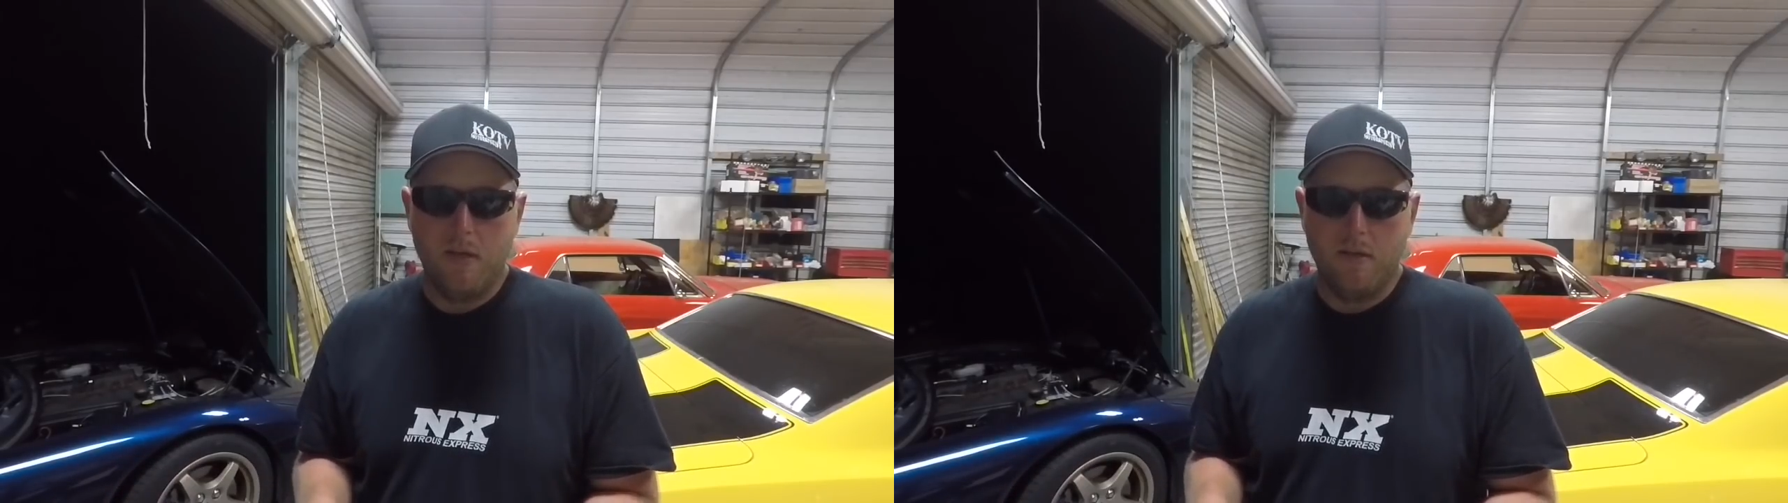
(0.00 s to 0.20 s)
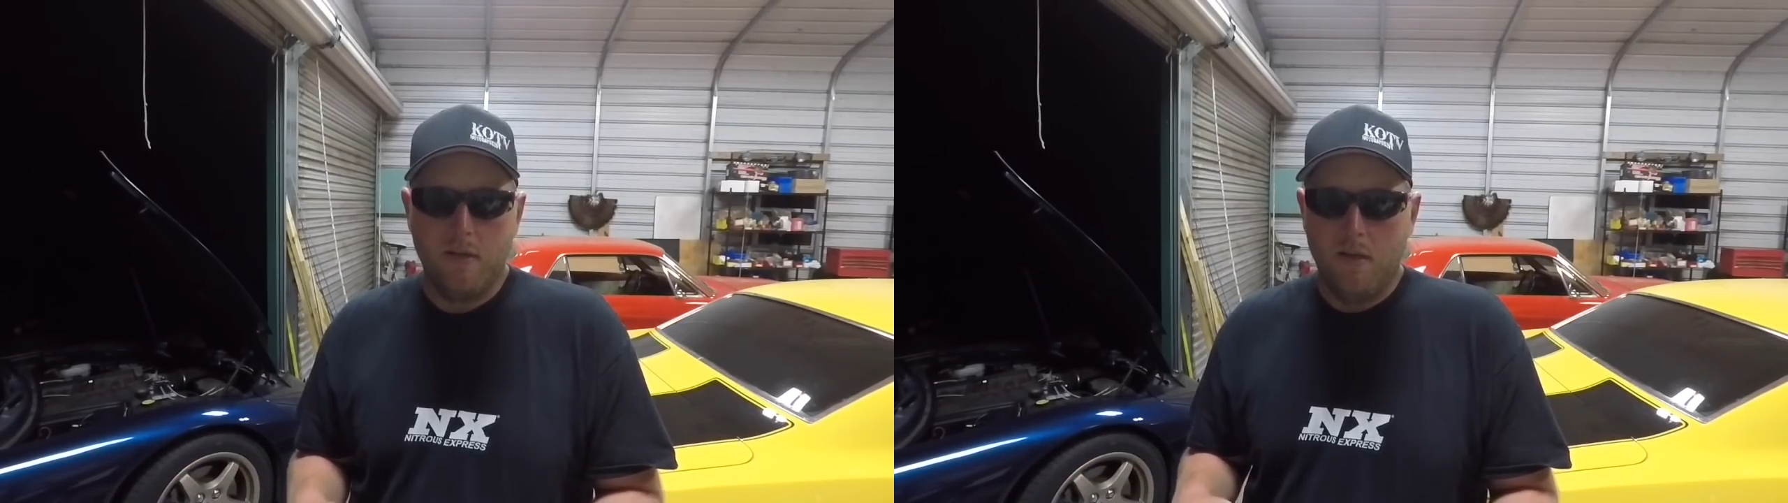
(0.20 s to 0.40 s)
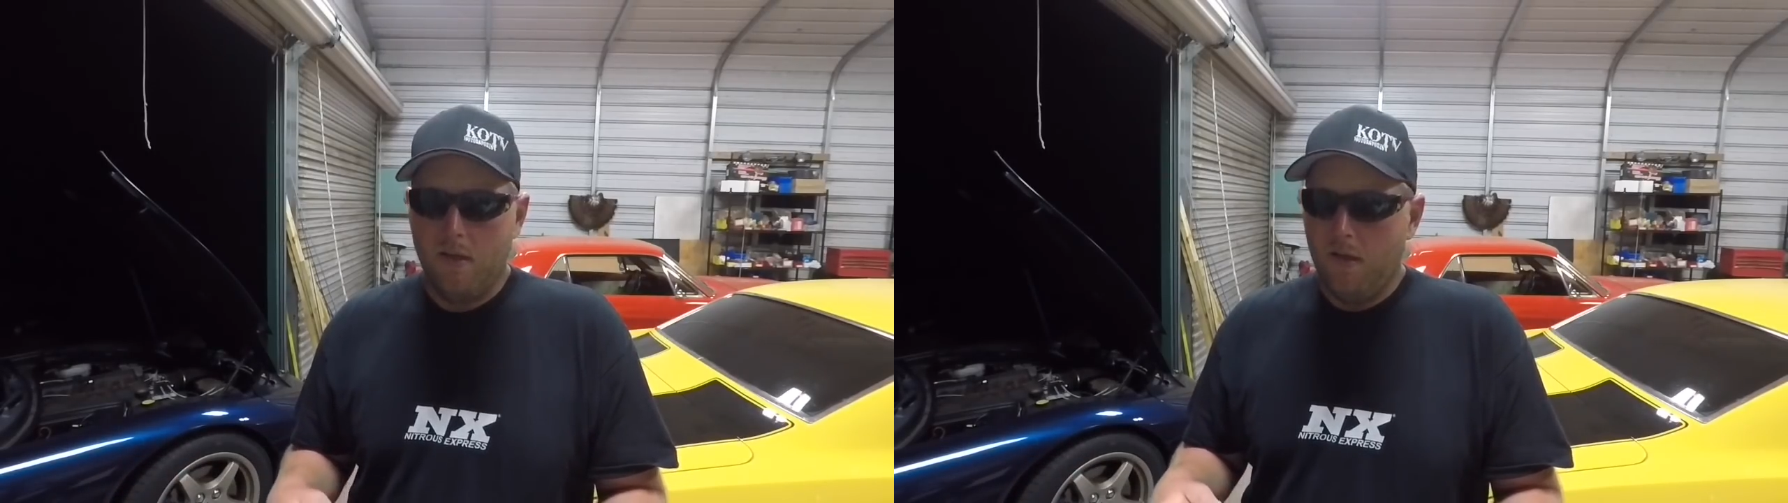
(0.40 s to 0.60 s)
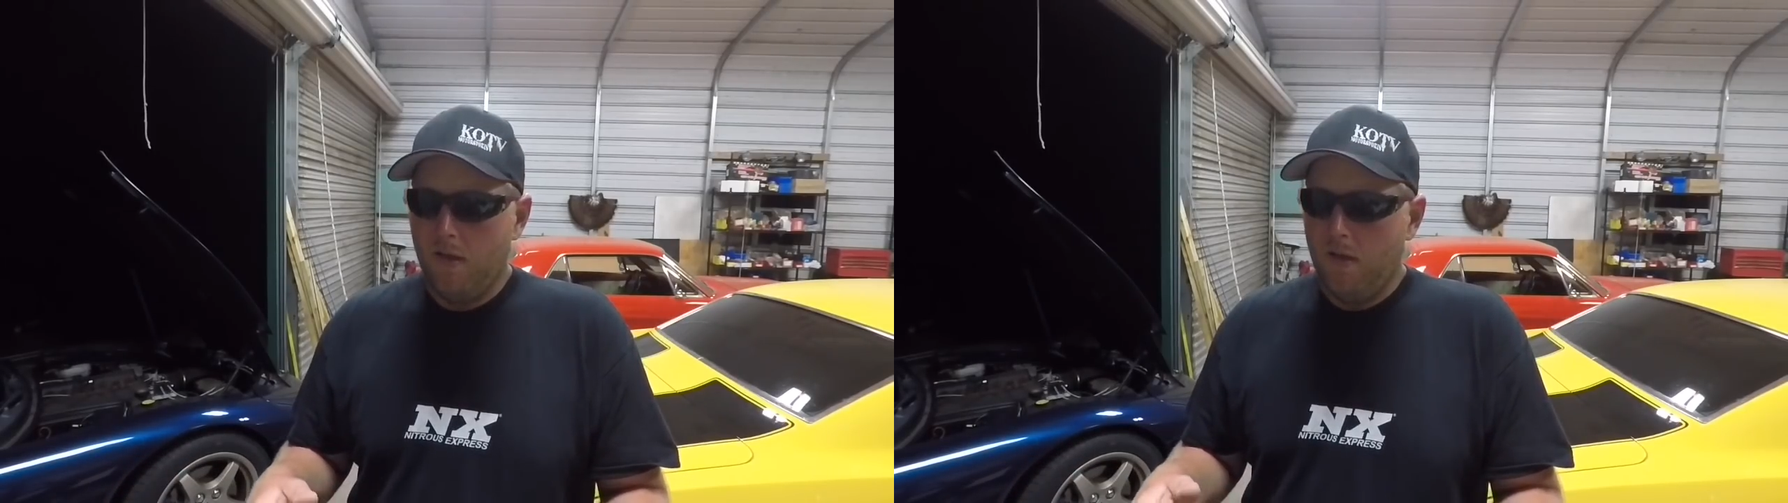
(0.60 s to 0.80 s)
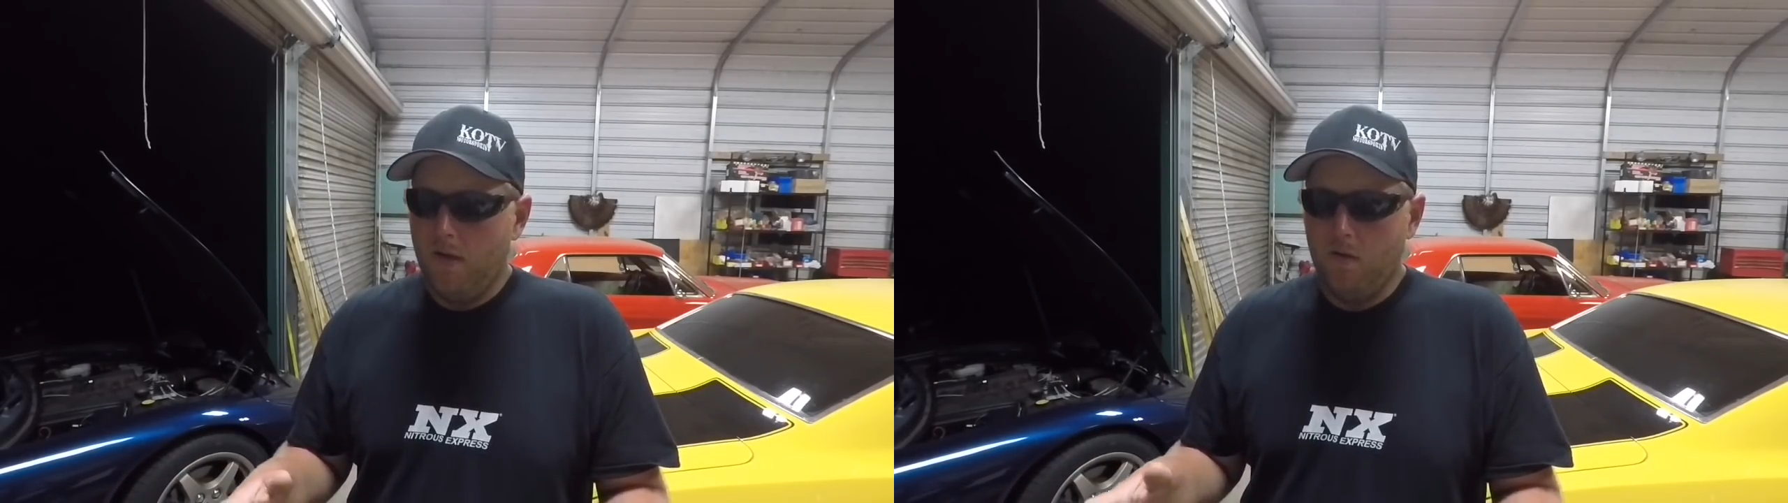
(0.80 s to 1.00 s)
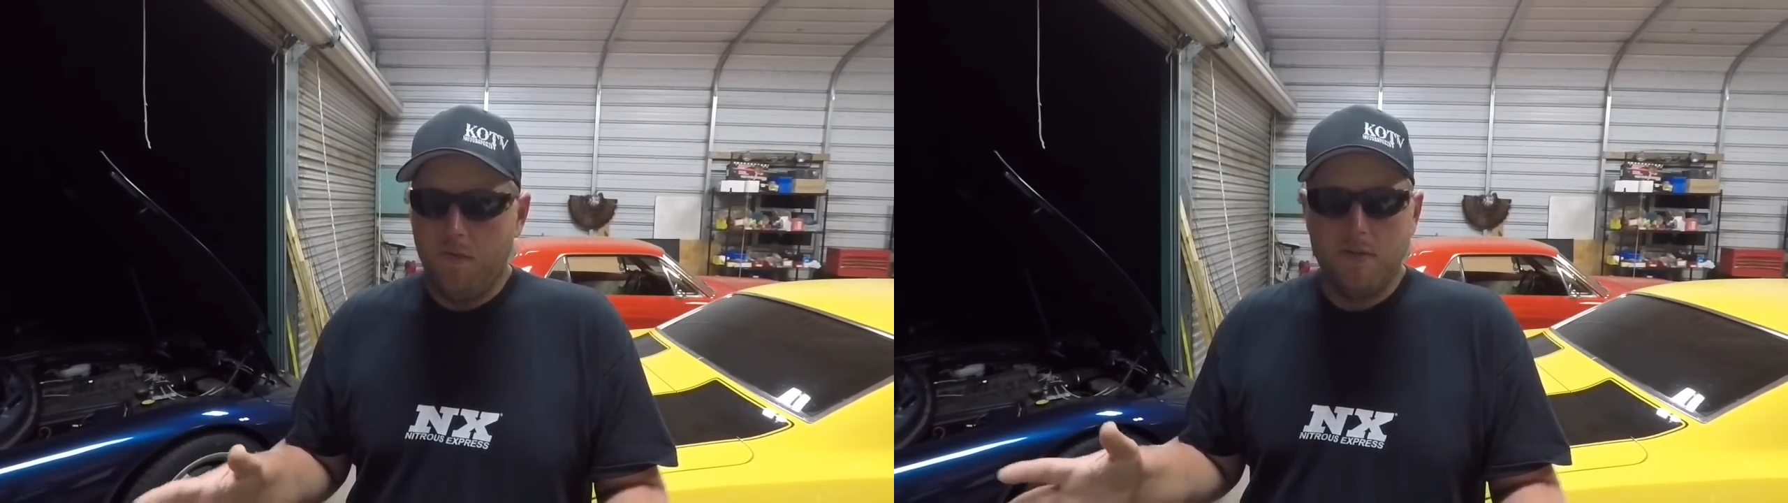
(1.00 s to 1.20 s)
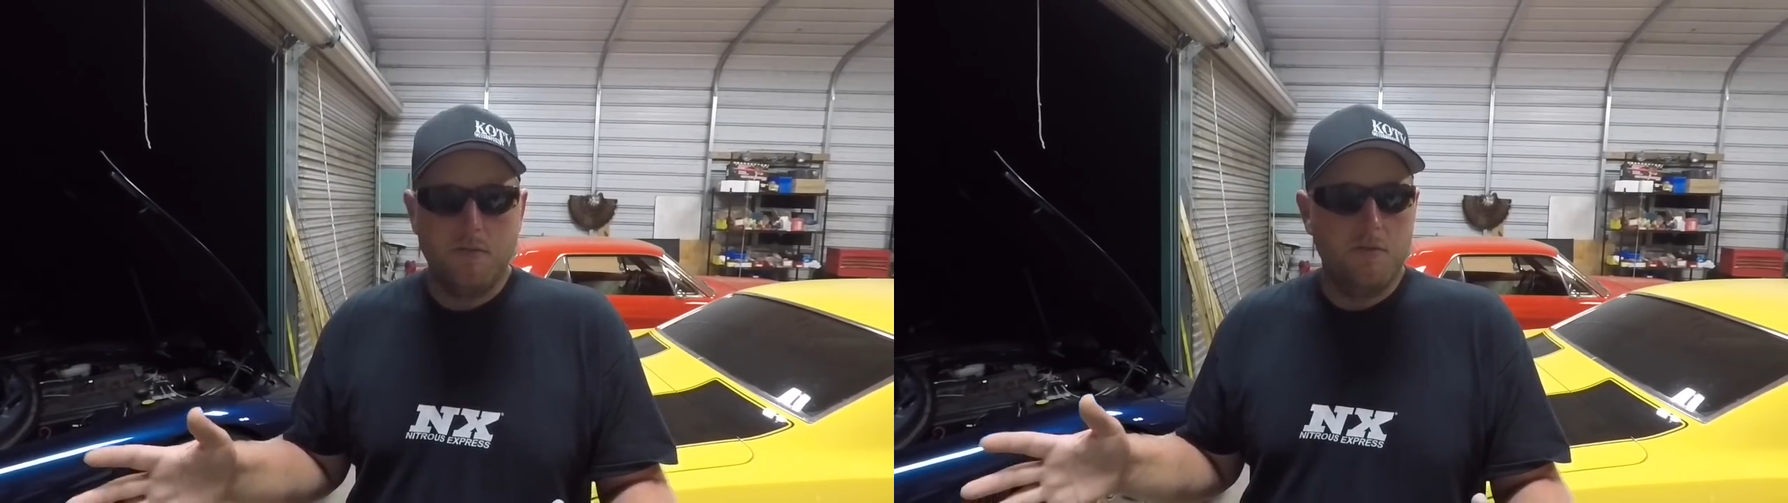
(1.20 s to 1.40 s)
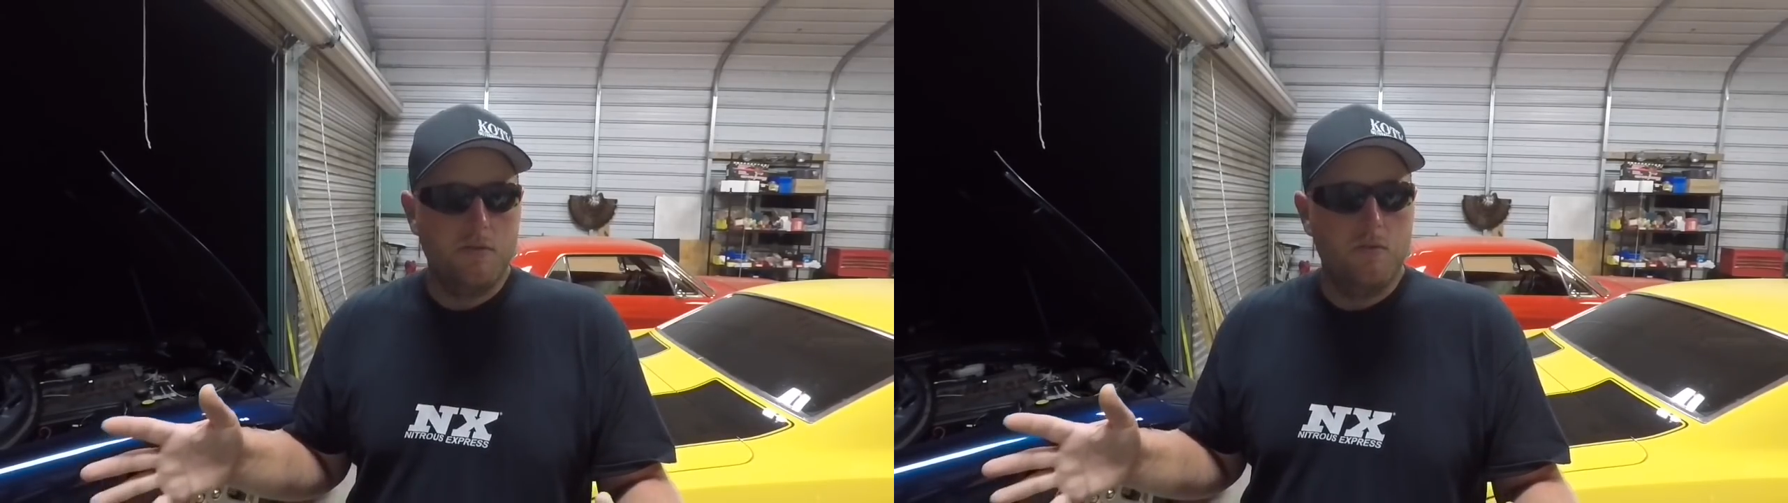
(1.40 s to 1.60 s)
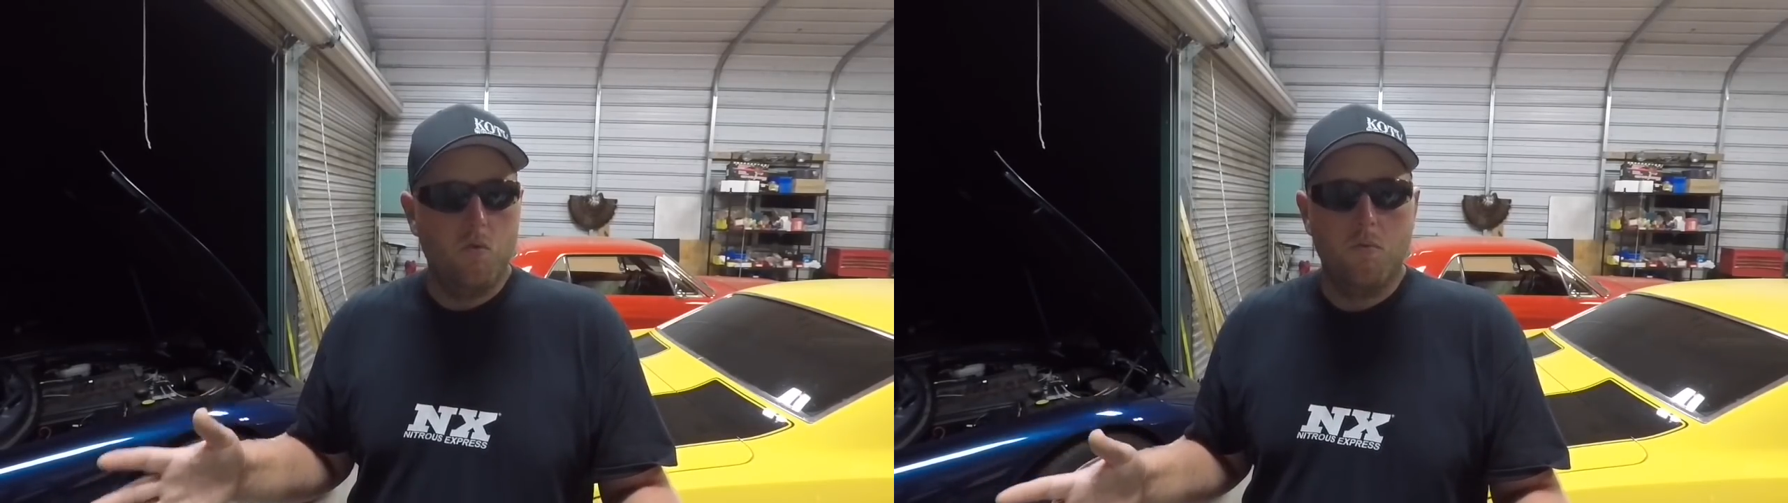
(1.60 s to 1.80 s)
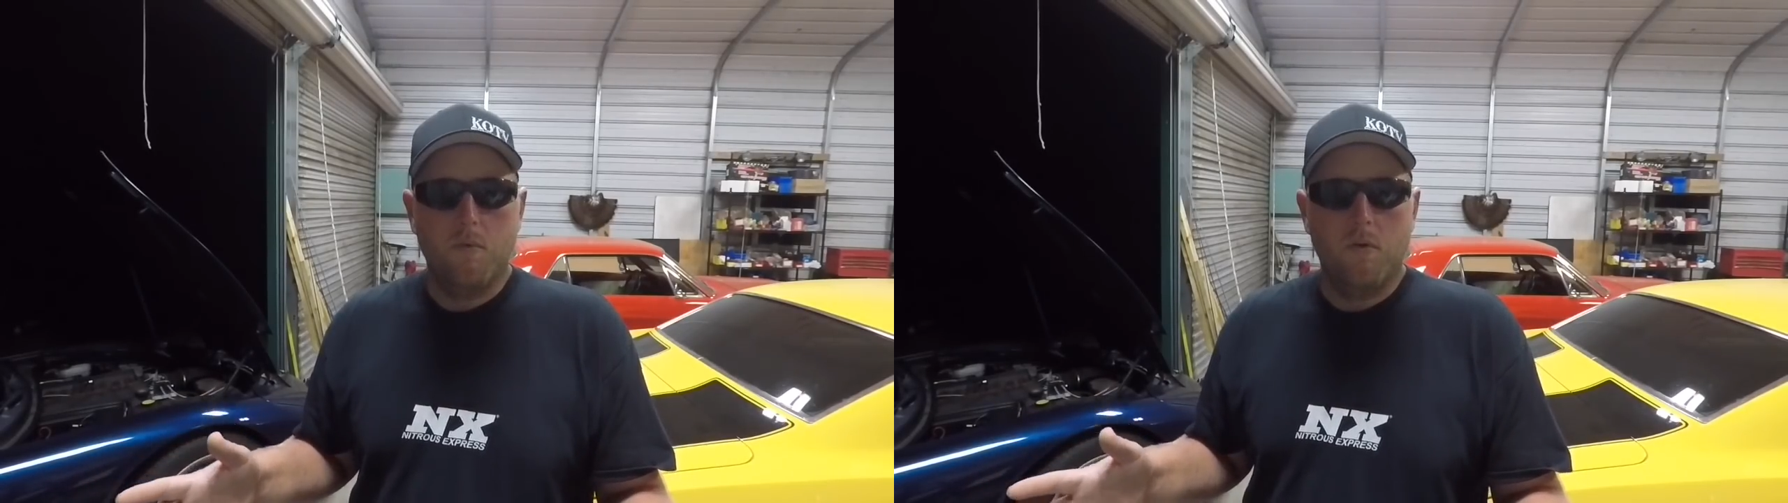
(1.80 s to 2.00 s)
And these are just
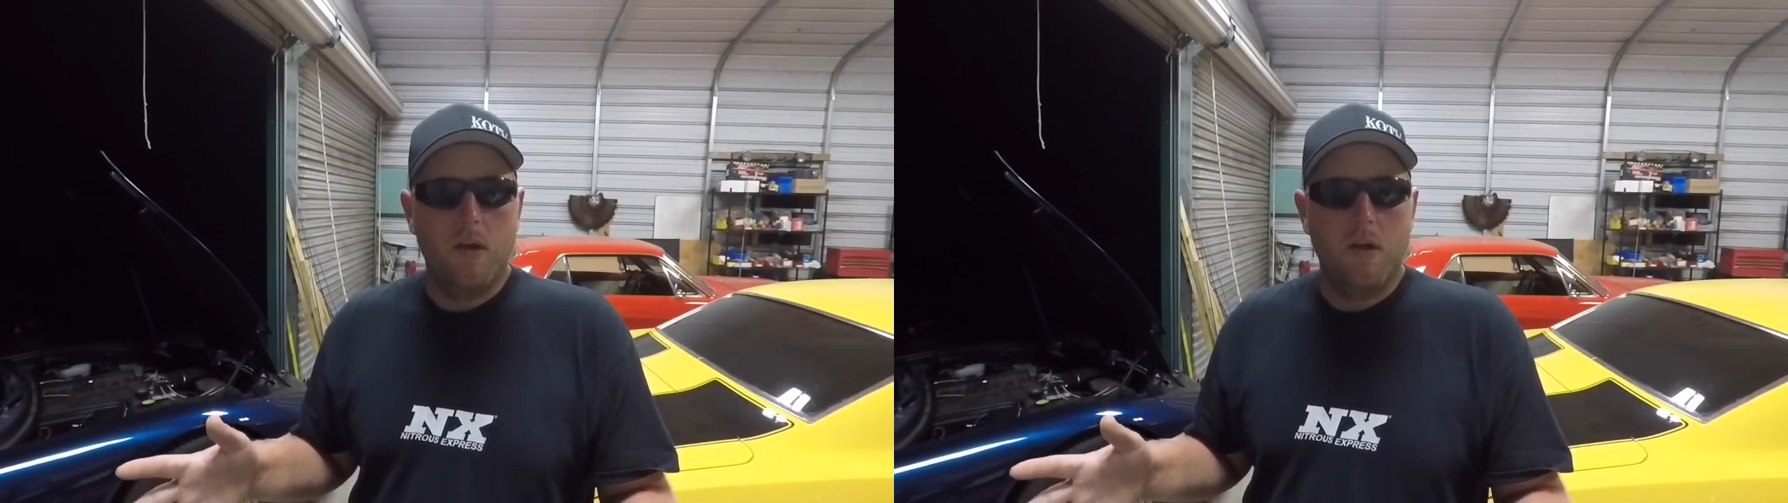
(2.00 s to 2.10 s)
normal